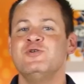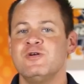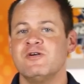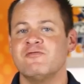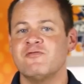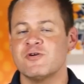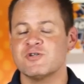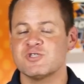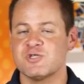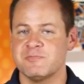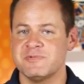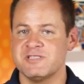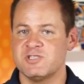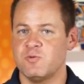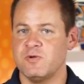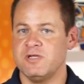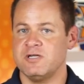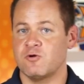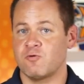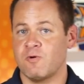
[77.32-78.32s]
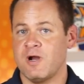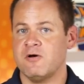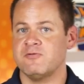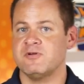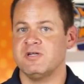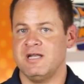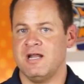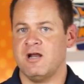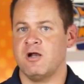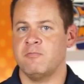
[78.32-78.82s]
universal between ground
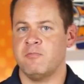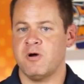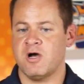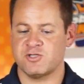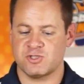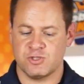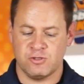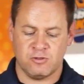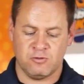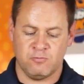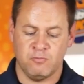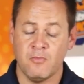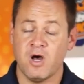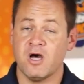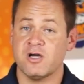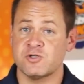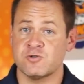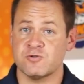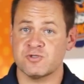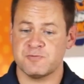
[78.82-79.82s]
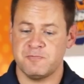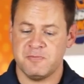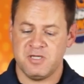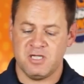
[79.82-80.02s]
and air modules,